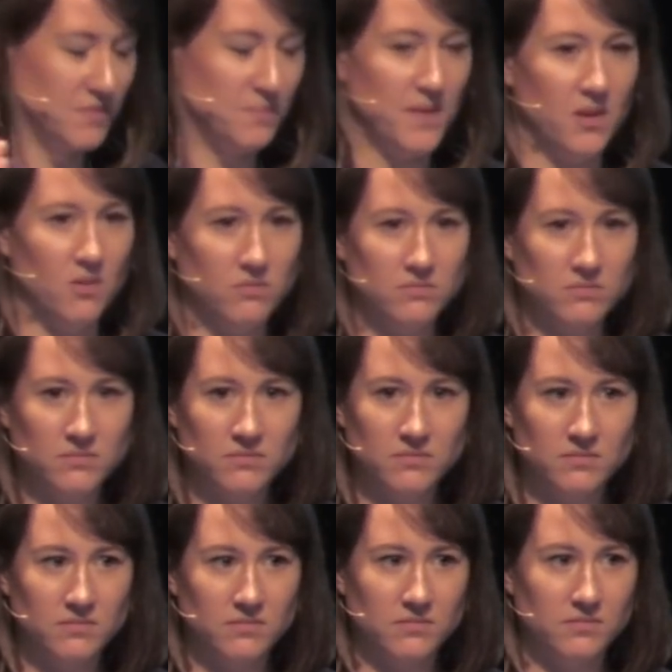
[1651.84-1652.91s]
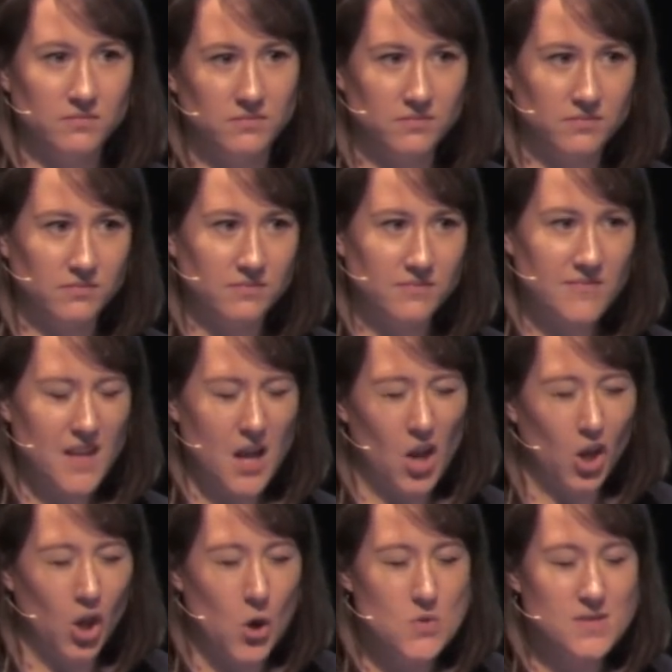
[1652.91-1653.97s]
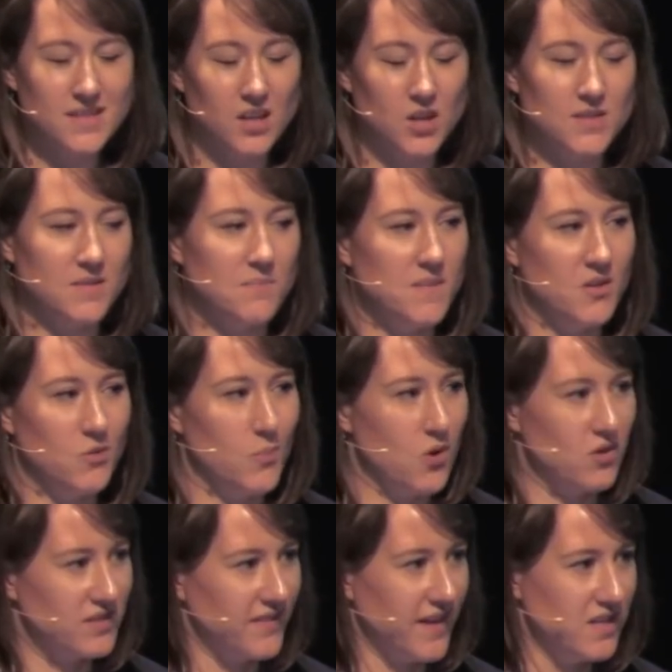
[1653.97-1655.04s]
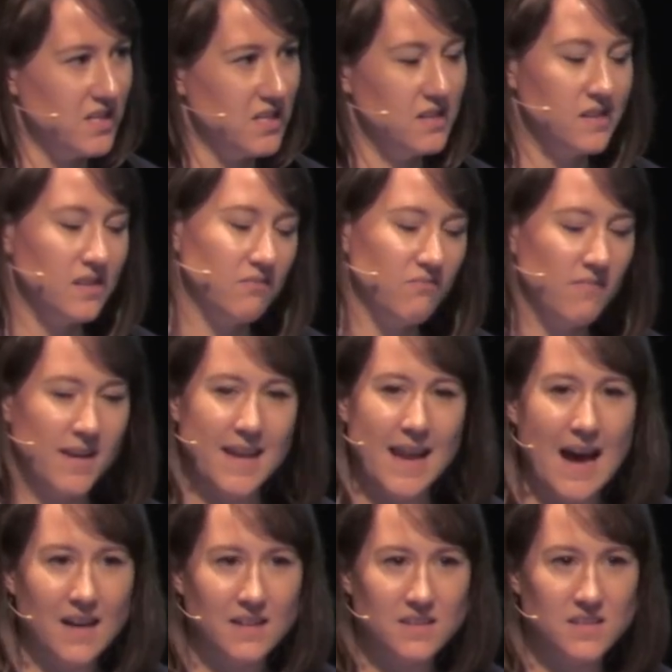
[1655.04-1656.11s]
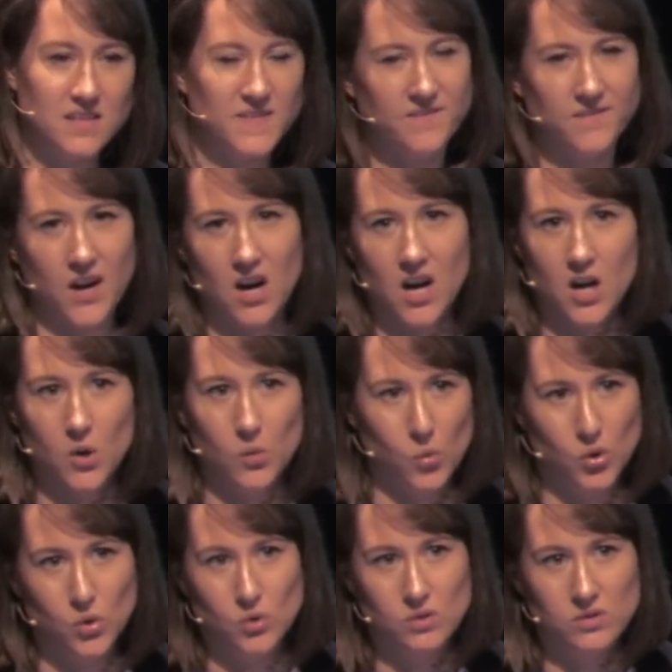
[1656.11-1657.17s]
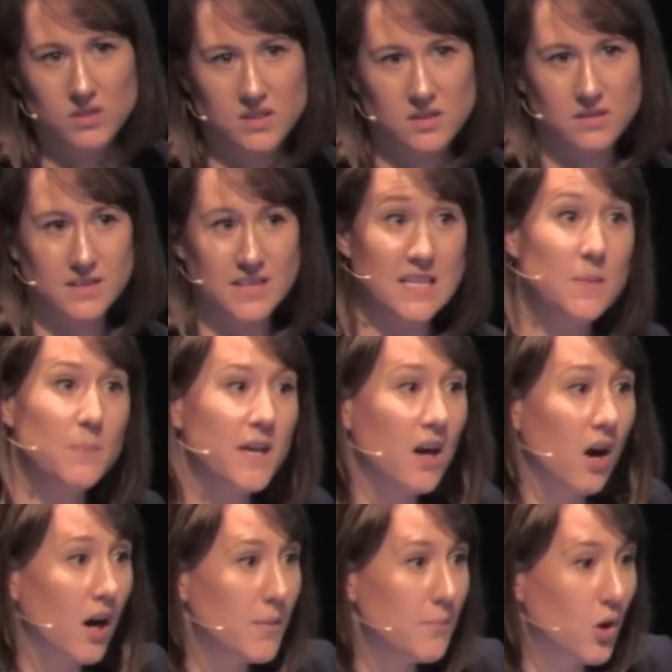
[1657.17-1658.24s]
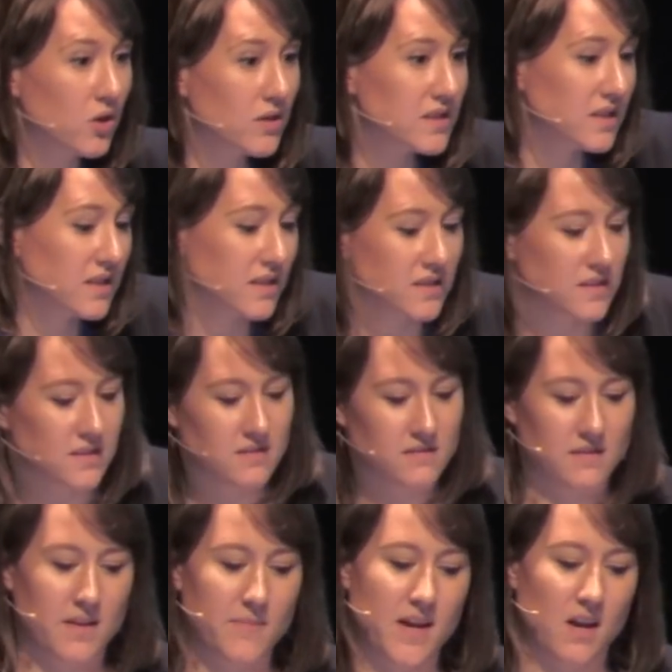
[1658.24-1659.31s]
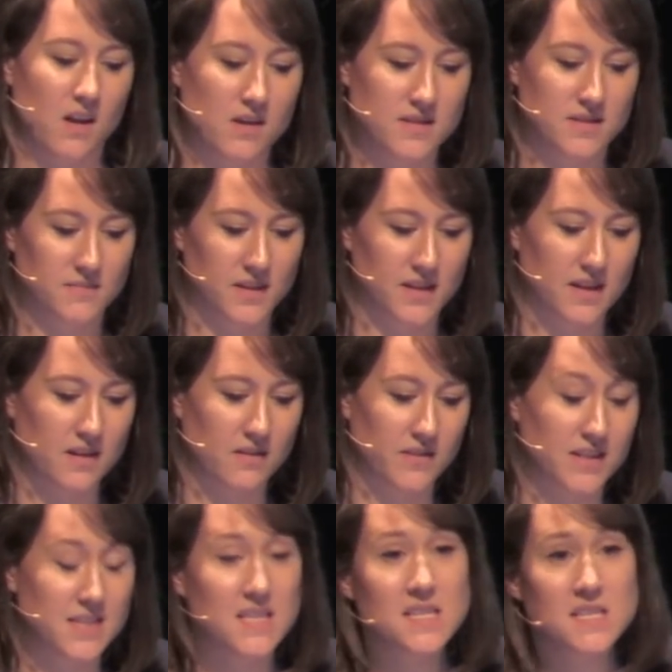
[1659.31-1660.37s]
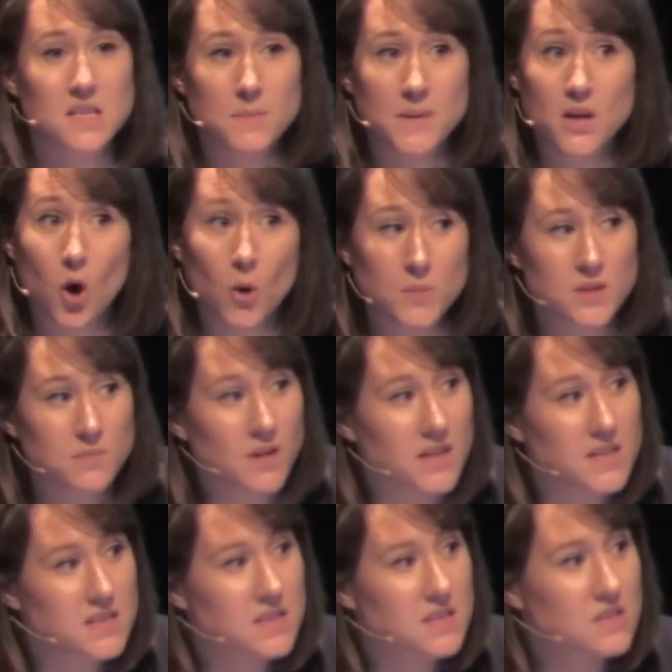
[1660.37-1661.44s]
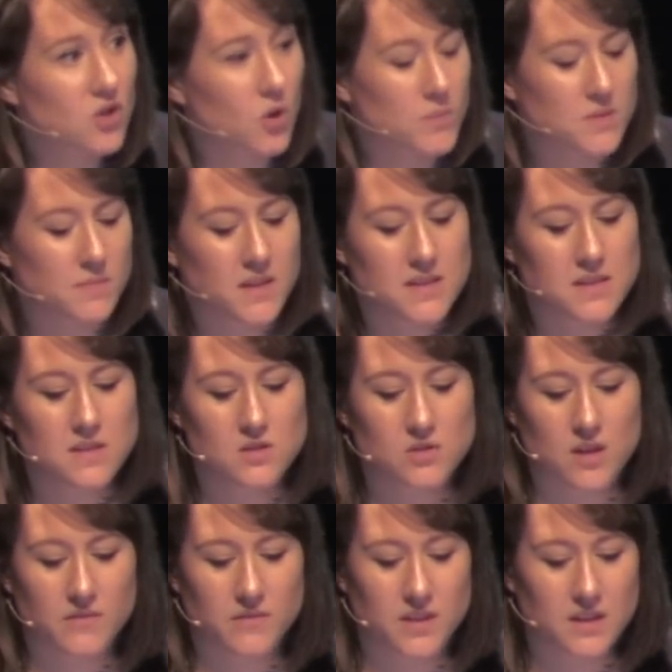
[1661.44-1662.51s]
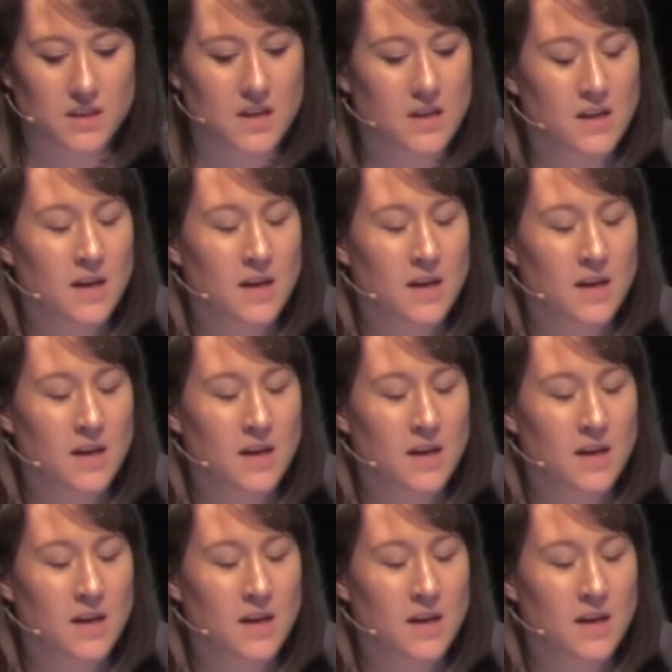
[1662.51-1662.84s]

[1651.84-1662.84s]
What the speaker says: was built. Loads and loads of middle box vendors. NATs, firewalls, DPI boxes, they make loads of money out of it. TCP optimizers, optimizing traffic.